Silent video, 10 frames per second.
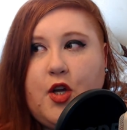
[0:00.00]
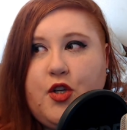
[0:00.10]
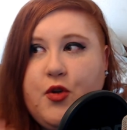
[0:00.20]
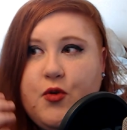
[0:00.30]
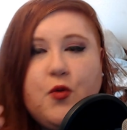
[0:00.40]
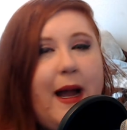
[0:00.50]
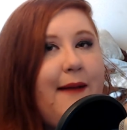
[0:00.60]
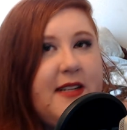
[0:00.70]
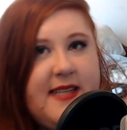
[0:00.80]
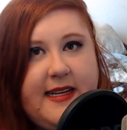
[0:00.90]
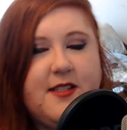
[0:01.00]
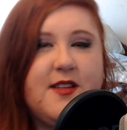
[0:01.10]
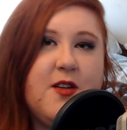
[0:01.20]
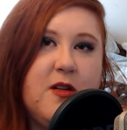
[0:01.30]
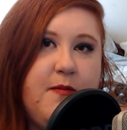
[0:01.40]
you gravitate to
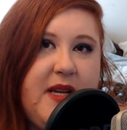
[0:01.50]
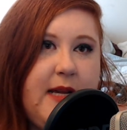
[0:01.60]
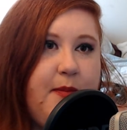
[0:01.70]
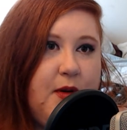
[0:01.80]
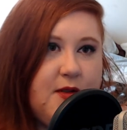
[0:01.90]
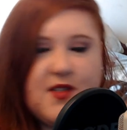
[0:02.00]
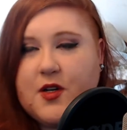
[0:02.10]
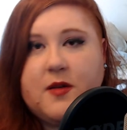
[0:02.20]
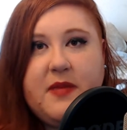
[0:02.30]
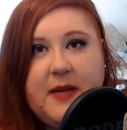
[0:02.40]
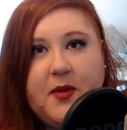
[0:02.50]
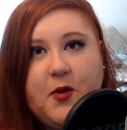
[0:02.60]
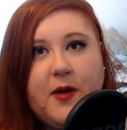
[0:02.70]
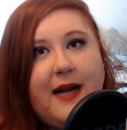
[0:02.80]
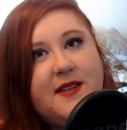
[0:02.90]
certain people. Certain people
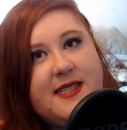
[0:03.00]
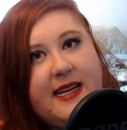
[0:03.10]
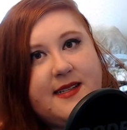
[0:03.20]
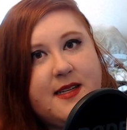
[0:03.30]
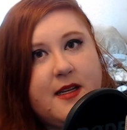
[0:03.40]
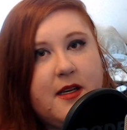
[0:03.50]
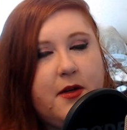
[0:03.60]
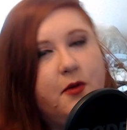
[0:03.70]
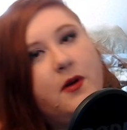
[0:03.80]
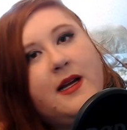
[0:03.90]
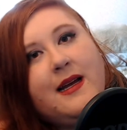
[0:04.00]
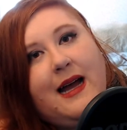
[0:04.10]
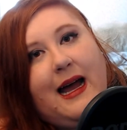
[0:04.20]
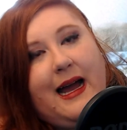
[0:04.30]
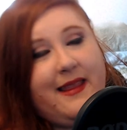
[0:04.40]
gravitate to you.
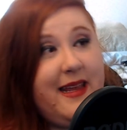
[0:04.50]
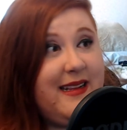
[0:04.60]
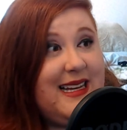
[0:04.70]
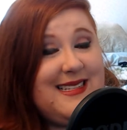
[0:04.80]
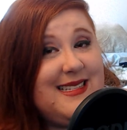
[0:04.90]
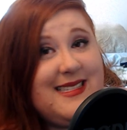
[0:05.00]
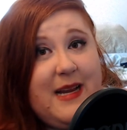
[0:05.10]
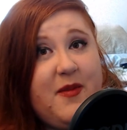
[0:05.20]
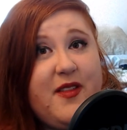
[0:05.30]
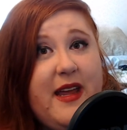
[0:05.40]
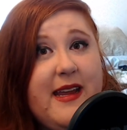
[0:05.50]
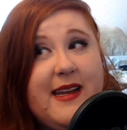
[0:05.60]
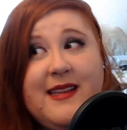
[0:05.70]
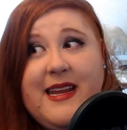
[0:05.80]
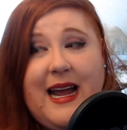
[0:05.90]
I think that's the same thing
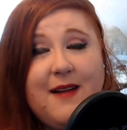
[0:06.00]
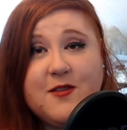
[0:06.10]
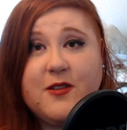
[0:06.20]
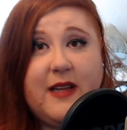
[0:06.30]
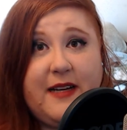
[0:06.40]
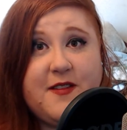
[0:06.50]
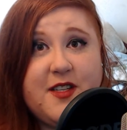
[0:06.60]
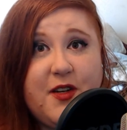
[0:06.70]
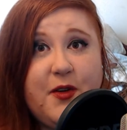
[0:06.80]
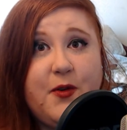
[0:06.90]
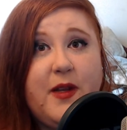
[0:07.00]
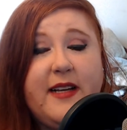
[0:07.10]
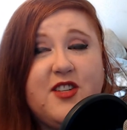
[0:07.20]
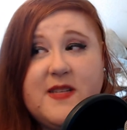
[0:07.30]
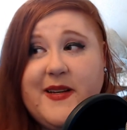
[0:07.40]
in the afterlife too.
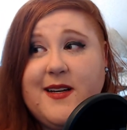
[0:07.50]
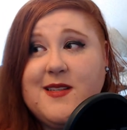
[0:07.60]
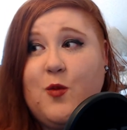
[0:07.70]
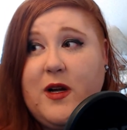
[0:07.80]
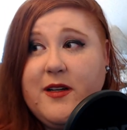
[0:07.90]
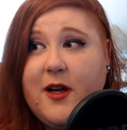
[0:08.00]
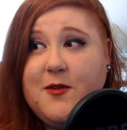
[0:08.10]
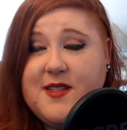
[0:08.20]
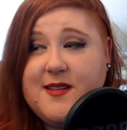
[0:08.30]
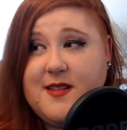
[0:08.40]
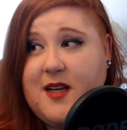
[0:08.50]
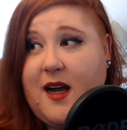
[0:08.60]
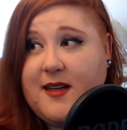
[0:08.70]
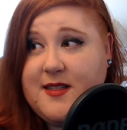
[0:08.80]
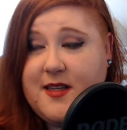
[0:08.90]
Like, just because one ghost isn't
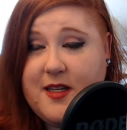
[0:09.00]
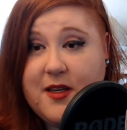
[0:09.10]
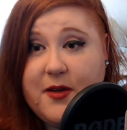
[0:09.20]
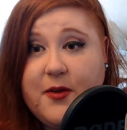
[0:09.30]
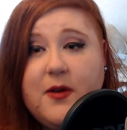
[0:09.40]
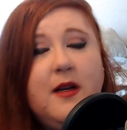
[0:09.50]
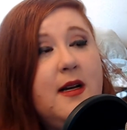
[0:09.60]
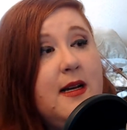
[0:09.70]
talking to you